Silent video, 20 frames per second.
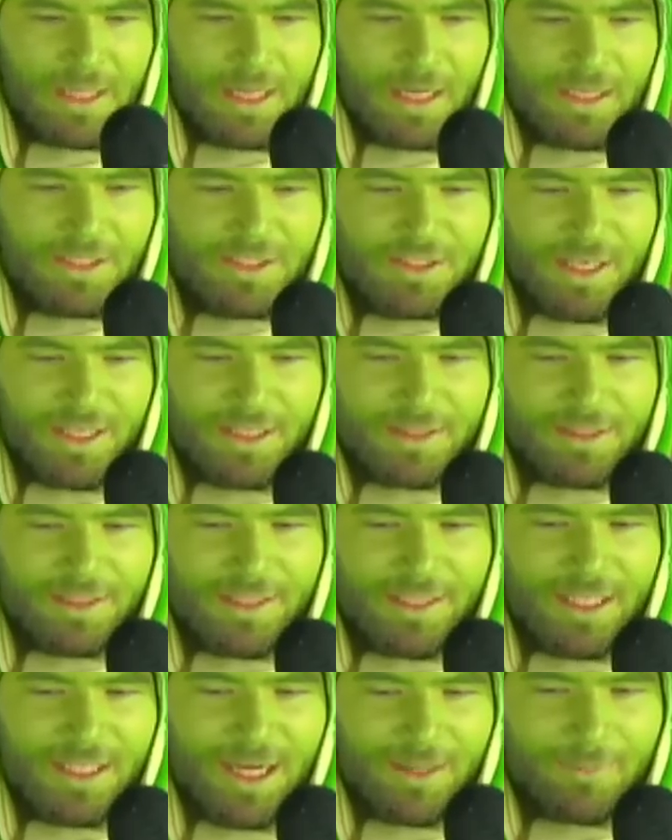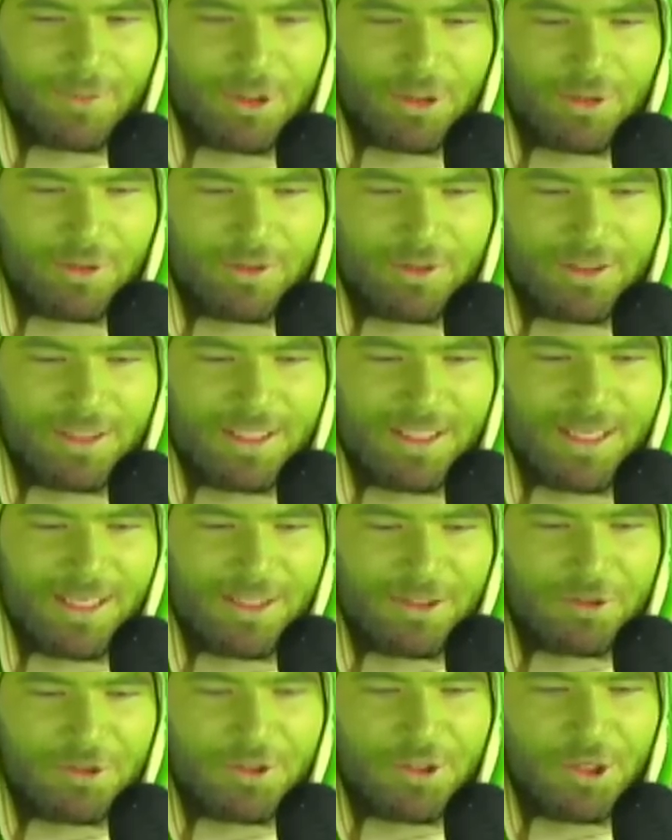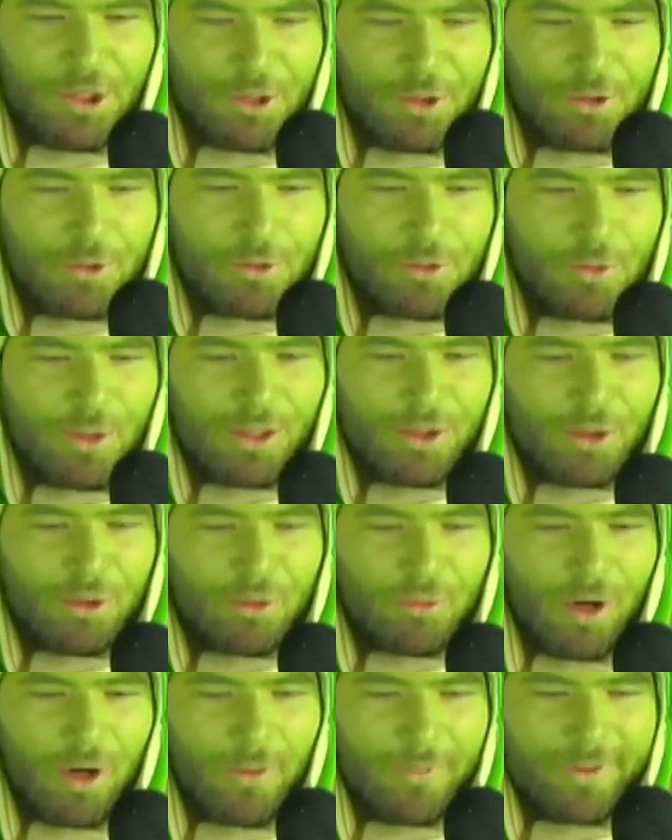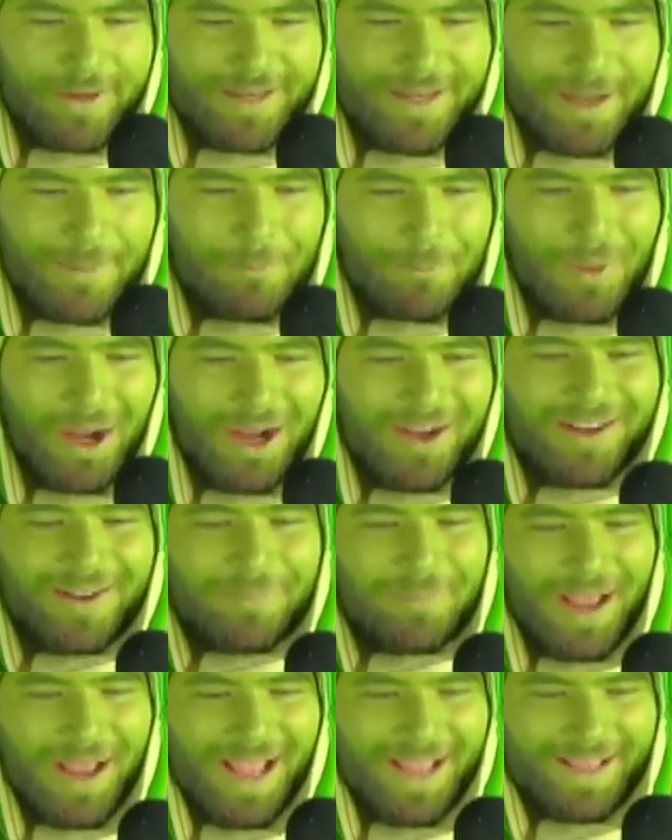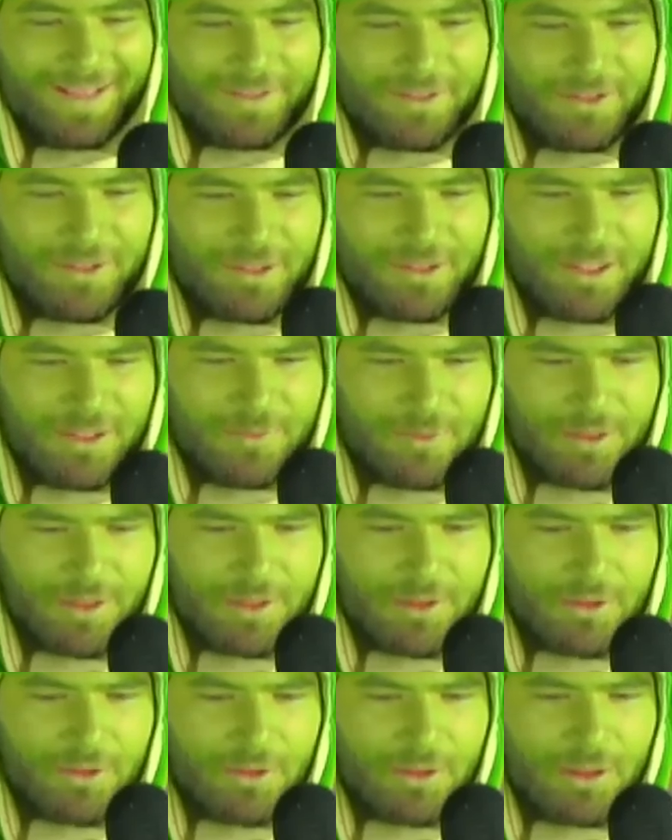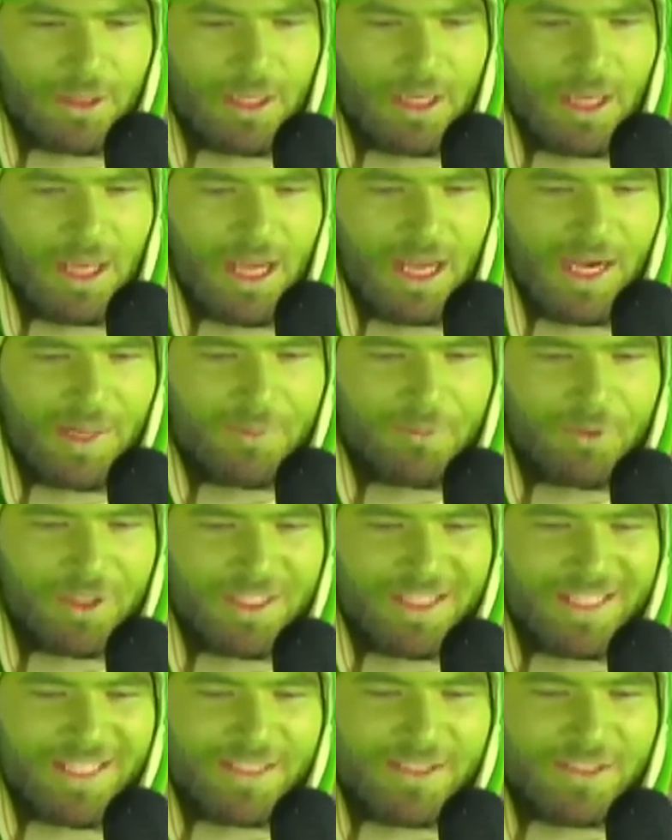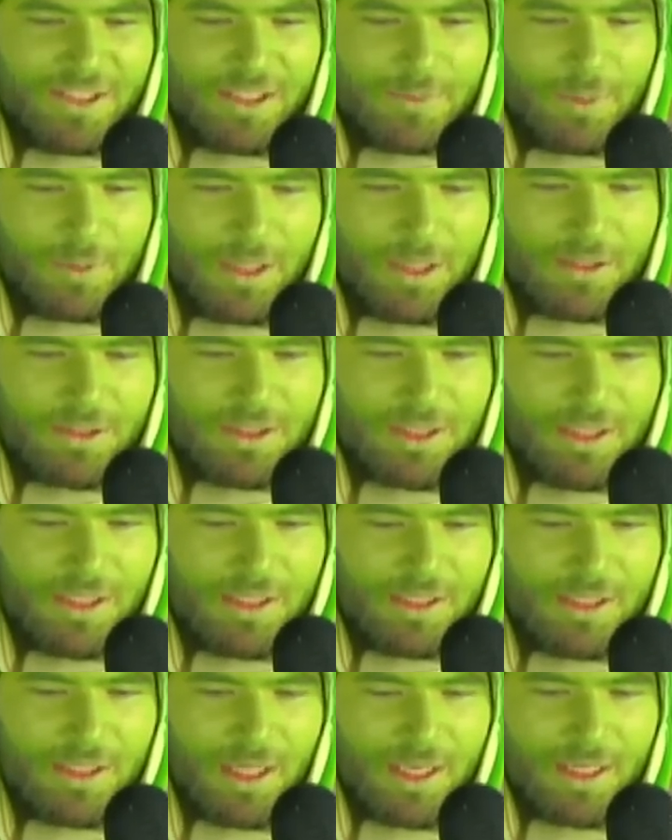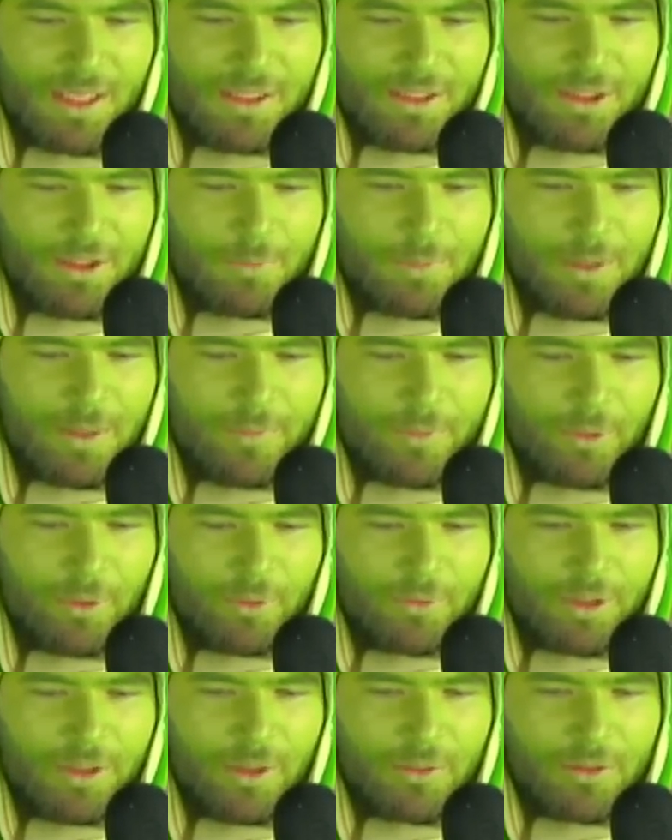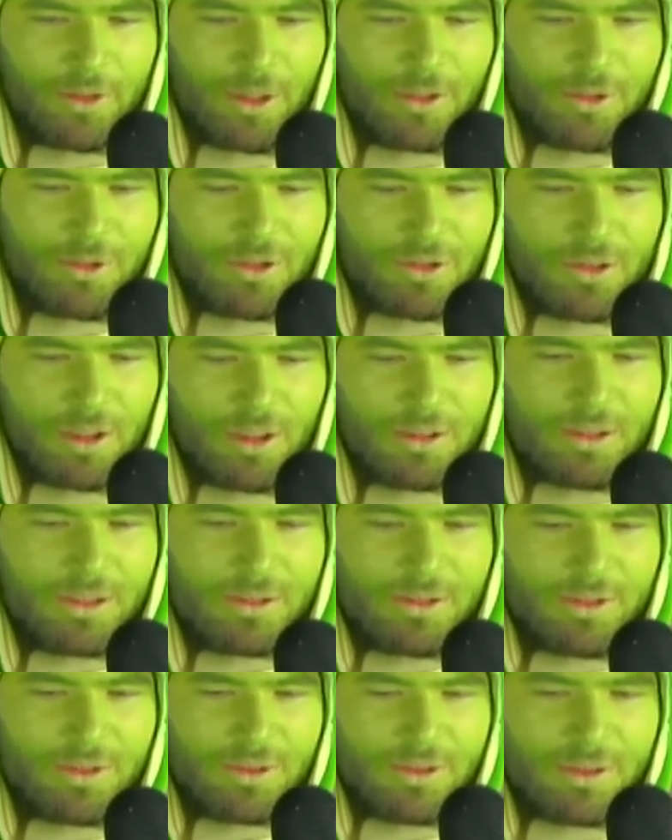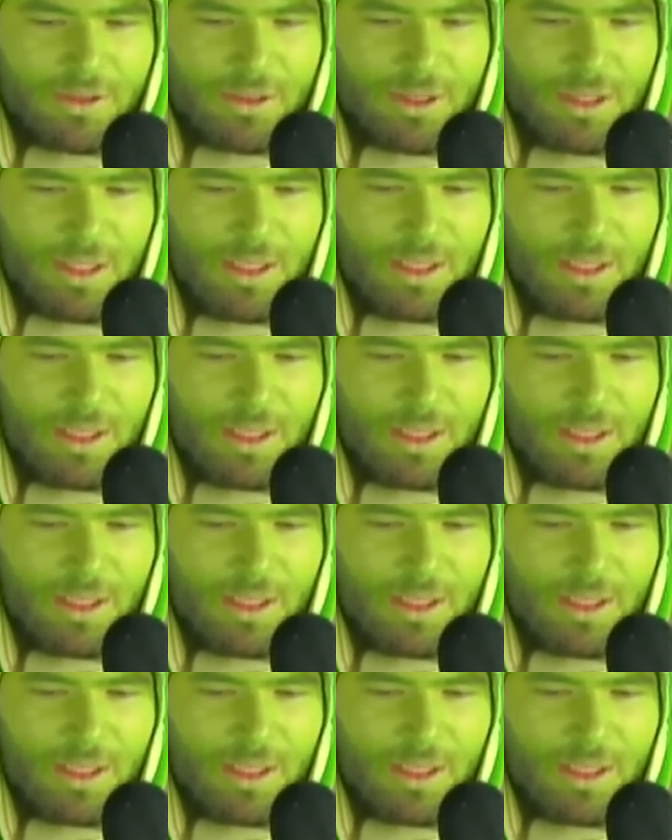And secondly, I'm currently in 2 growing punk bands. That's pretty cool. I'm really into the punk scene, and I know people who know larger artists.